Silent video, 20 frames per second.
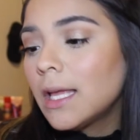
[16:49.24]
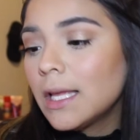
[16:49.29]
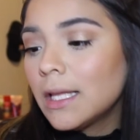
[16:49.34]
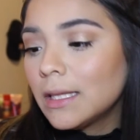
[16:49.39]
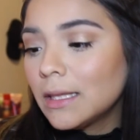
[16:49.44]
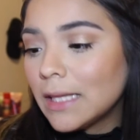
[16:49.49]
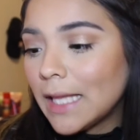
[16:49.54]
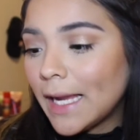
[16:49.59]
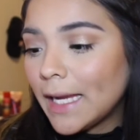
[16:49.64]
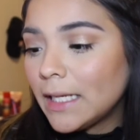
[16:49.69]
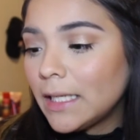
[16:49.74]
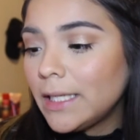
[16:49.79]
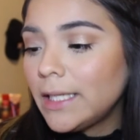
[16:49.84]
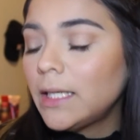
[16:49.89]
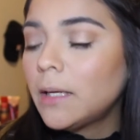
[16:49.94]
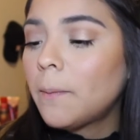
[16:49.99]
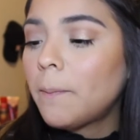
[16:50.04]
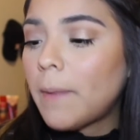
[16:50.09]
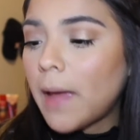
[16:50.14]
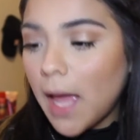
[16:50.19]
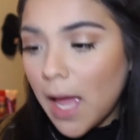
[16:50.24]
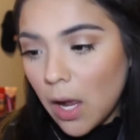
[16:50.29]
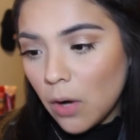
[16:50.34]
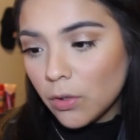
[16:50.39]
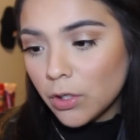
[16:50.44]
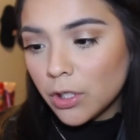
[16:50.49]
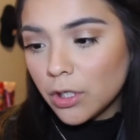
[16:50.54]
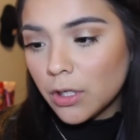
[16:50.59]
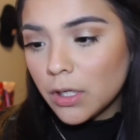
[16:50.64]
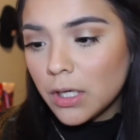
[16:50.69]
Lighting
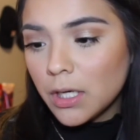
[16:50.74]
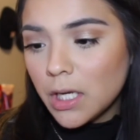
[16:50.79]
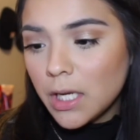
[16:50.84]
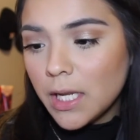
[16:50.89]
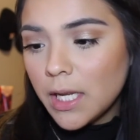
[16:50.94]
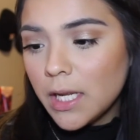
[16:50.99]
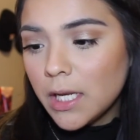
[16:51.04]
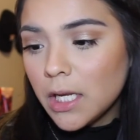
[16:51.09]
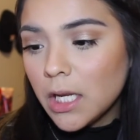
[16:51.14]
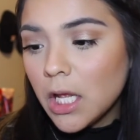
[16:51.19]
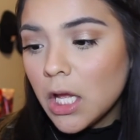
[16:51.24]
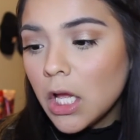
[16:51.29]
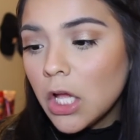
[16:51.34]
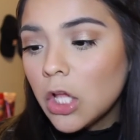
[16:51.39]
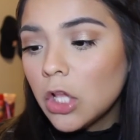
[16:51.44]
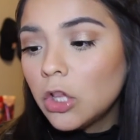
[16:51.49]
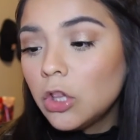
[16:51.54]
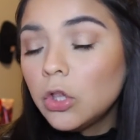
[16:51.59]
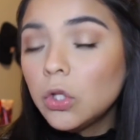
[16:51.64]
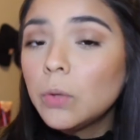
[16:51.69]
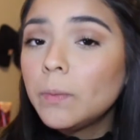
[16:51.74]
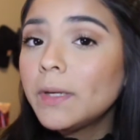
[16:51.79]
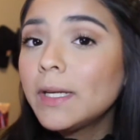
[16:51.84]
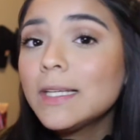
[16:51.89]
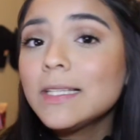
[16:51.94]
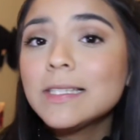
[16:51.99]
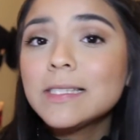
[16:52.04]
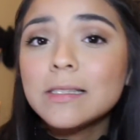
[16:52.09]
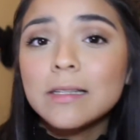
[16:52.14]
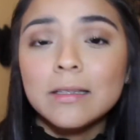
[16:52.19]
Powder in
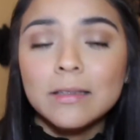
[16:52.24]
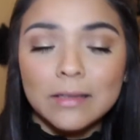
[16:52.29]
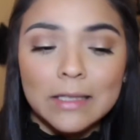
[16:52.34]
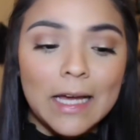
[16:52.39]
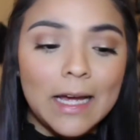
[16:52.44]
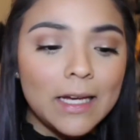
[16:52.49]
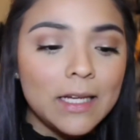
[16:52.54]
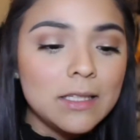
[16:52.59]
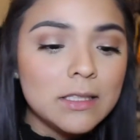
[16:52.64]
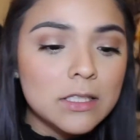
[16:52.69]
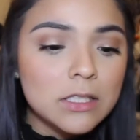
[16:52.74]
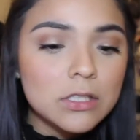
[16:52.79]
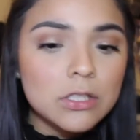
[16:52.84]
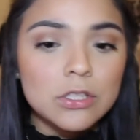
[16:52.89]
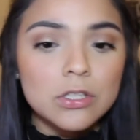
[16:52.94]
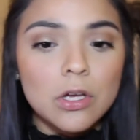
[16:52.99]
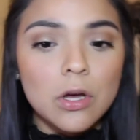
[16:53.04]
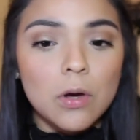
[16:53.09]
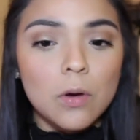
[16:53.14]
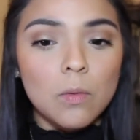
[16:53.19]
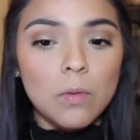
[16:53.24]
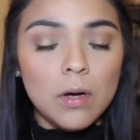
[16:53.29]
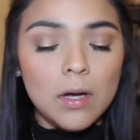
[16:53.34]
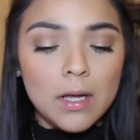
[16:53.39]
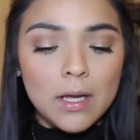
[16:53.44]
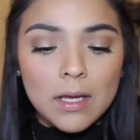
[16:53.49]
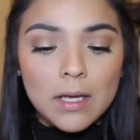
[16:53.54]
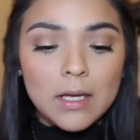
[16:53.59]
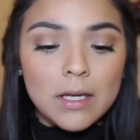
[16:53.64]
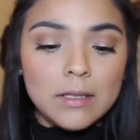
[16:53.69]
Luminous Light. So
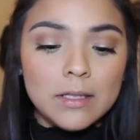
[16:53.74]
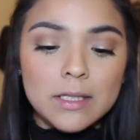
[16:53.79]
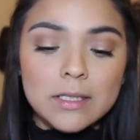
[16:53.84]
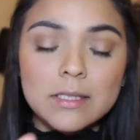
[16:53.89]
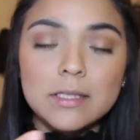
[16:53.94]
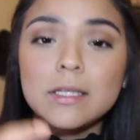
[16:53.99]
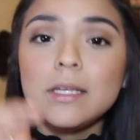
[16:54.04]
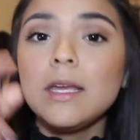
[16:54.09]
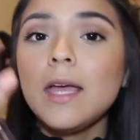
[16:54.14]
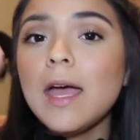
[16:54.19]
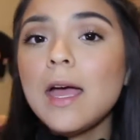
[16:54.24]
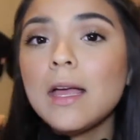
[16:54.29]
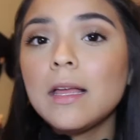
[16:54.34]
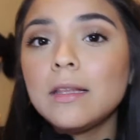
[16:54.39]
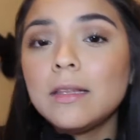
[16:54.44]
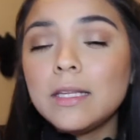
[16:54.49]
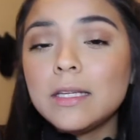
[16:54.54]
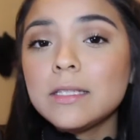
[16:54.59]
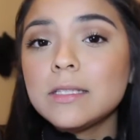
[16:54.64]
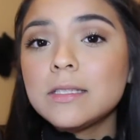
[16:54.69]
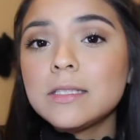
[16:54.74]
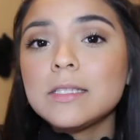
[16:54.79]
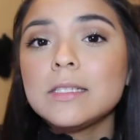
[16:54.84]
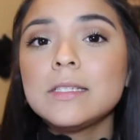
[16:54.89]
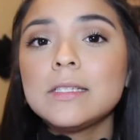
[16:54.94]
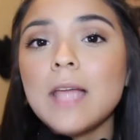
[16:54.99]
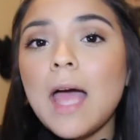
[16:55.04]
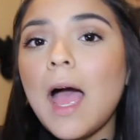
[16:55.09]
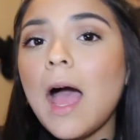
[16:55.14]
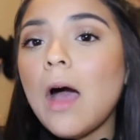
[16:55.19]
this
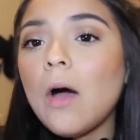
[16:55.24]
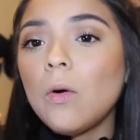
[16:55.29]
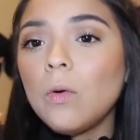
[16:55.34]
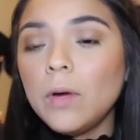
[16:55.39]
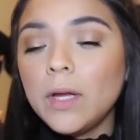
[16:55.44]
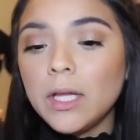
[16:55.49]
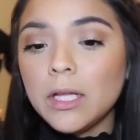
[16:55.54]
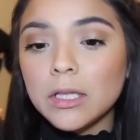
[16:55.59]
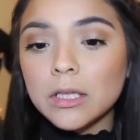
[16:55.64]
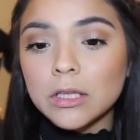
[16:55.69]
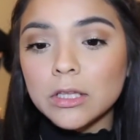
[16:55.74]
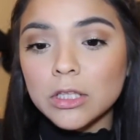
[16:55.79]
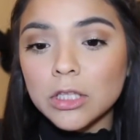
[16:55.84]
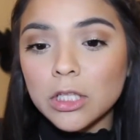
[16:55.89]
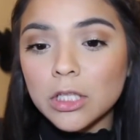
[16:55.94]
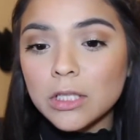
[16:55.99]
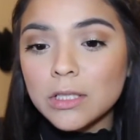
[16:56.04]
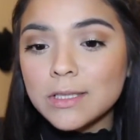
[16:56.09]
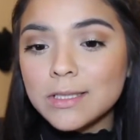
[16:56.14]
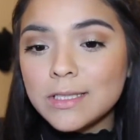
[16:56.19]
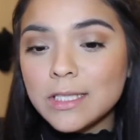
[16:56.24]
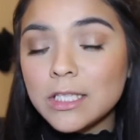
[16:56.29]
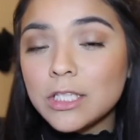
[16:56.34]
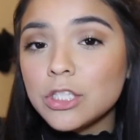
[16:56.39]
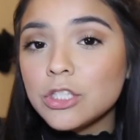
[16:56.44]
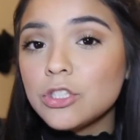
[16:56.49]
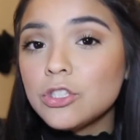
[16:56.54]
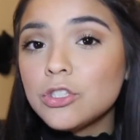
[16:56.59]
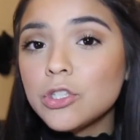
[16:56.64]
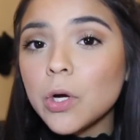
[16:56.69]
is how it looks. It
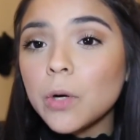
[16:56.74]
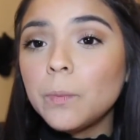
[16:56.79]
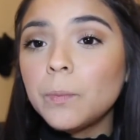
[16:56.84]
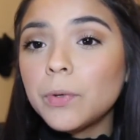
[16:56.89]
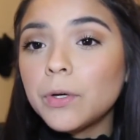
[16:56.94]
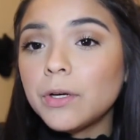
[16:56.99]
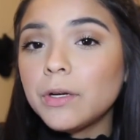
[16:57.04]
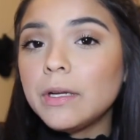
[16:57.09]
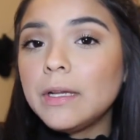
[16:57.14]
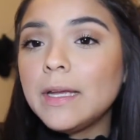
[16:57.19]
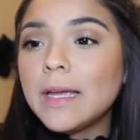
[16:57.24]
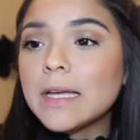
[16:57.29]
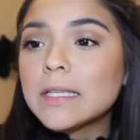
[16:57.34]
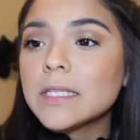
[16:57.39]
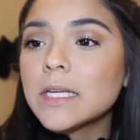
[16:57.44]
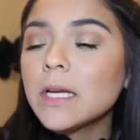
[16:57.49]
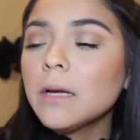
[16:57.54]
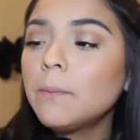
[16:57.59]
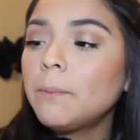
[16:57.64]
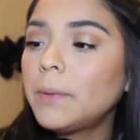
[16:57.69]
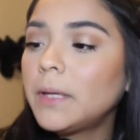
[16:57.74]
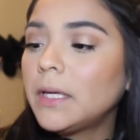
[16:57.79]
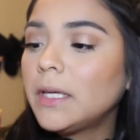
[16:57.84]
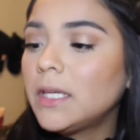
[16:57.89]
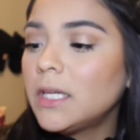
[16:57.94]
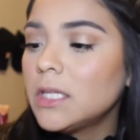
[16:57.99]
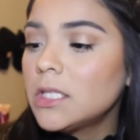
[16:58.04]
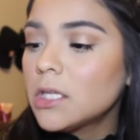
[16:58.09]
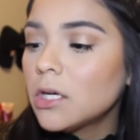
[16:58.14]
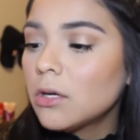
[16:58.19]
is so pretty. It has like a
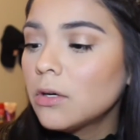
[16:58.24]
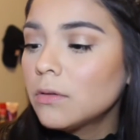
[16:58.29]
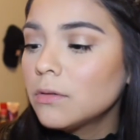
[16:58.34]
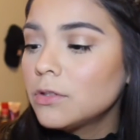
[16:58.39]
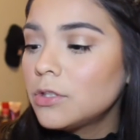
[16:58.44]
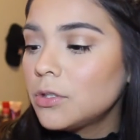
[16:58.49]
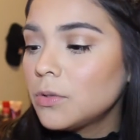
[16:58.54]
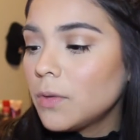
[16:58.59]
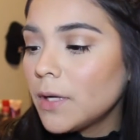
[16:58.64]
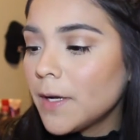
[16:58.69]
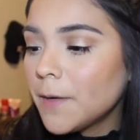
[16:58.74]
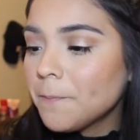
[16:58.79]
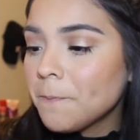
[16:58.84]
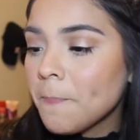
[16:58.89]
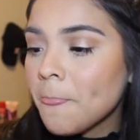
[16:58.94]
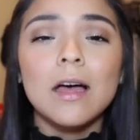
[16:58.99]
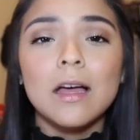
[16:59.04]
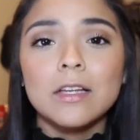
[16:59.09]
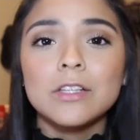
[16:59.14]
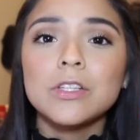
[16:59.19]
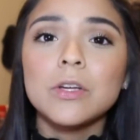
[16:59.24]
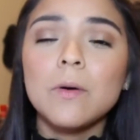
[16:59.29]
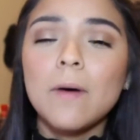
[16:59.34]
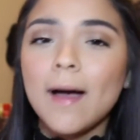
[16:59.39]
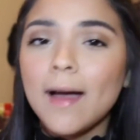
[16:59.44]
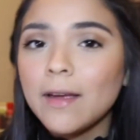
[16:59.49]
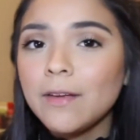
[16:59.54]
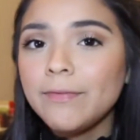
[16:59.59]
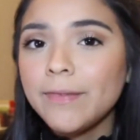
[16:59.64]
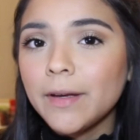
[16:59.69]
pinky tone to it. So
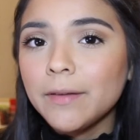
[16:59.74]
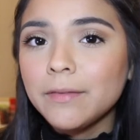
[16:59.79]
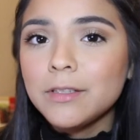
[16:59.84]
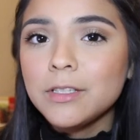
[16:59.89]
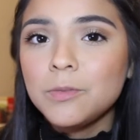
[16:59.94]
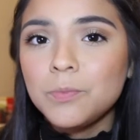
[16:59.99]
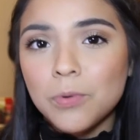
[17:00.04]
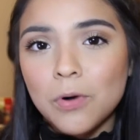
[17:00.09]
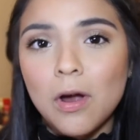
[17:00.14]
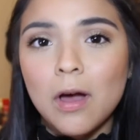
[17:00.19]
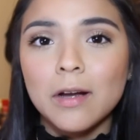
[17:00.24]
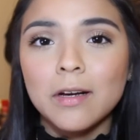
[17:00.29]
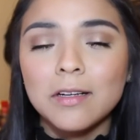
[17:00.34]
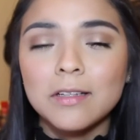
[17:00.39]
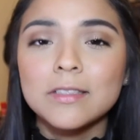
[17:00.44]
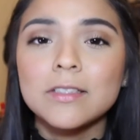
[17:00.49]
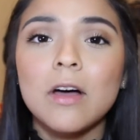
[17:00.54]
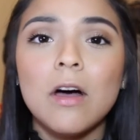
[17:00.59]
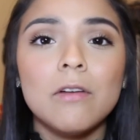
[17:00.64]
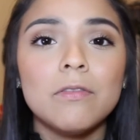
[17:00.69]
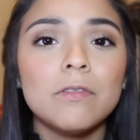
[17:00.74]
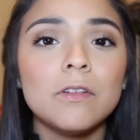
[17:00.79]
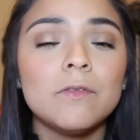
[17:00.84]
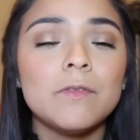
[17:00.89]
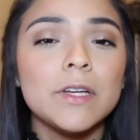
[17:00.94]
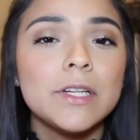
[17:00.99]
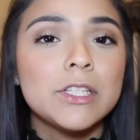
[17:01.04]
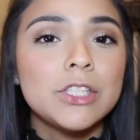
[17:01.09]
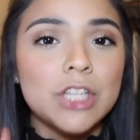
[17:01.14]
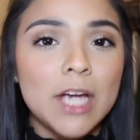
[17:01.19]
I found this product off of
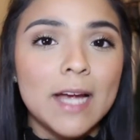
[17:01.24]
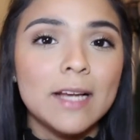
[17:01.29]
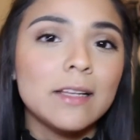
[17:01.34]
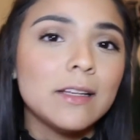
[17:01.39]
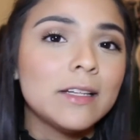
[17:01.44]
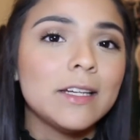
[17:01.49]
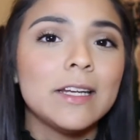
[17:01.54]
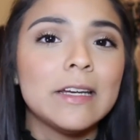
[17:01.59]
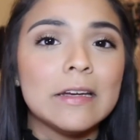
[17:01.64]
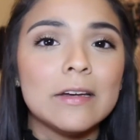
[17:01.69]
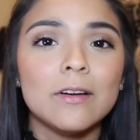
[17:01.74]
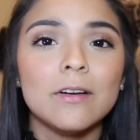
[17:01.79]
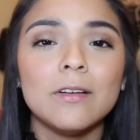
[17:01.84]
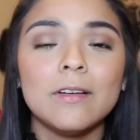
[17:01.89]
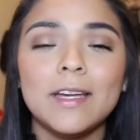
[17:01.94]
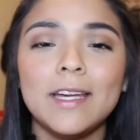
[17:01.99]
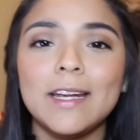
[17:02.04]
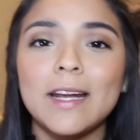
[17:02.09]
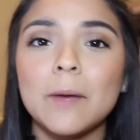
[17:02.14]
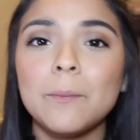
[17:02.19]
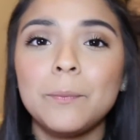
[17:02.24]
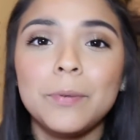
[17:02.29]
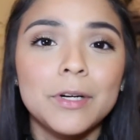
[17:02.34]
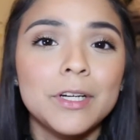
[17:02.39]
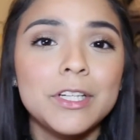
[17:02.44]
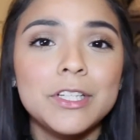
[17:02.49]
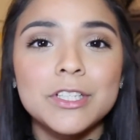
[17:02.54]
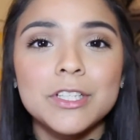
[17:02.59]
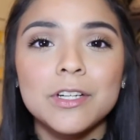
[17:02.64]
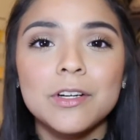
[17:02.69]
Jaclyn Hill, and I'm
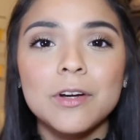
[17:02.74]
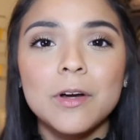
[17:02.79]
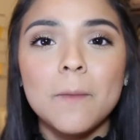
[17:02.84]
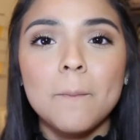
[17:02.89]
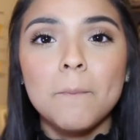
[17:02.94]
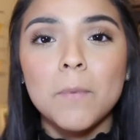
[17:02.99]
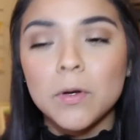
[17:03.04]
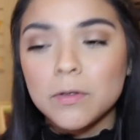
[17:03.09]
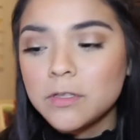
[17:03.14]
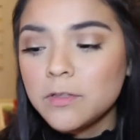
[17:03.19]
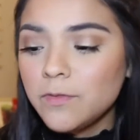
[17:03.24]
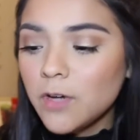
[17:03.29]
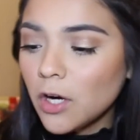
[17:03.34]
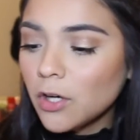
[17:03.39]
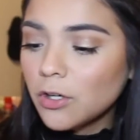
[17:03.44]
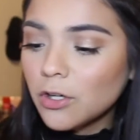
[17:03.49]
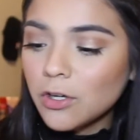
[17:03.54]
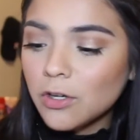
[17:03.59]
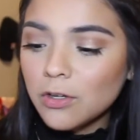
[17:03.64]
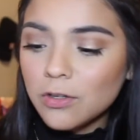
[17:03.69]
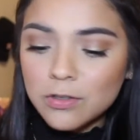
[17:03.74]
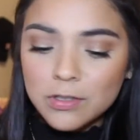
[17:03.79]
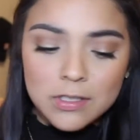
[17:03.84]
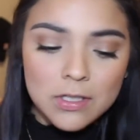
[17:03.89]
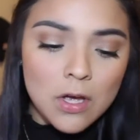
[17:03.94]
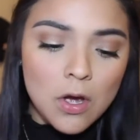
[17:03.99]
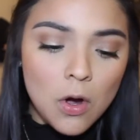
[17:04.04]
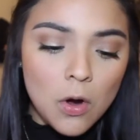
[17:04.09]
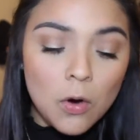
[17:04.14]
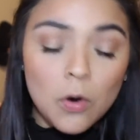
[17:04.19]
pretty sure most of y'all
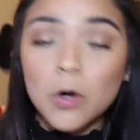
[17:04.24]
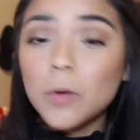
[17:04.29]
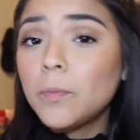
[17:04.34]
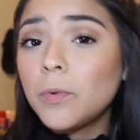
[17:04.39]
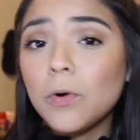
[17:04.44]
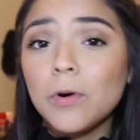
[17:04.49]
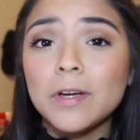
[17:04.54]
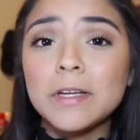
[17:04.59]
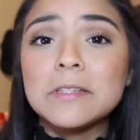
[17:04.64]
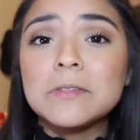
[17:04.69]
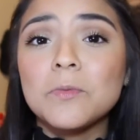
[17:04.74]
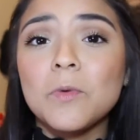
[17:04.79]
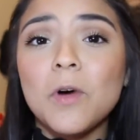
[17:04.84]
girls or boys